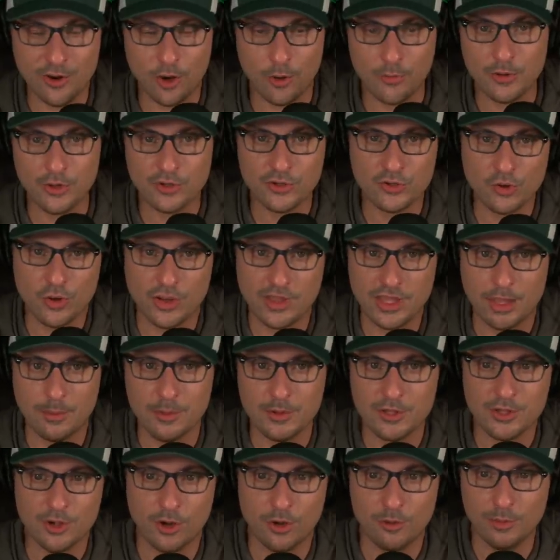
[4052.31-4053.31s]
Hope you enjoy the
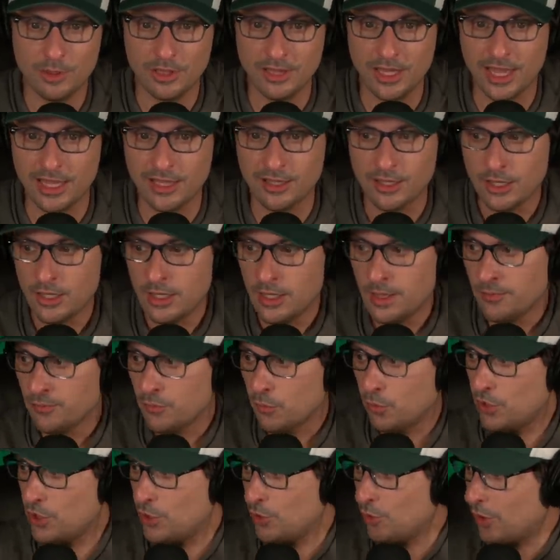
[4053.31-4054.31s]
episode. But like
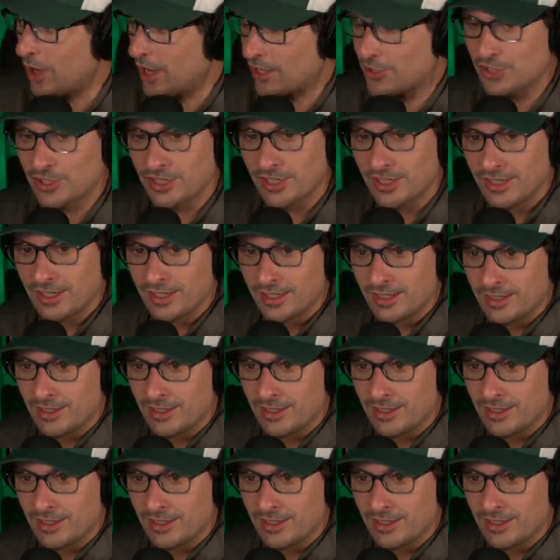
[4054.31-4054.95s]
when you watch,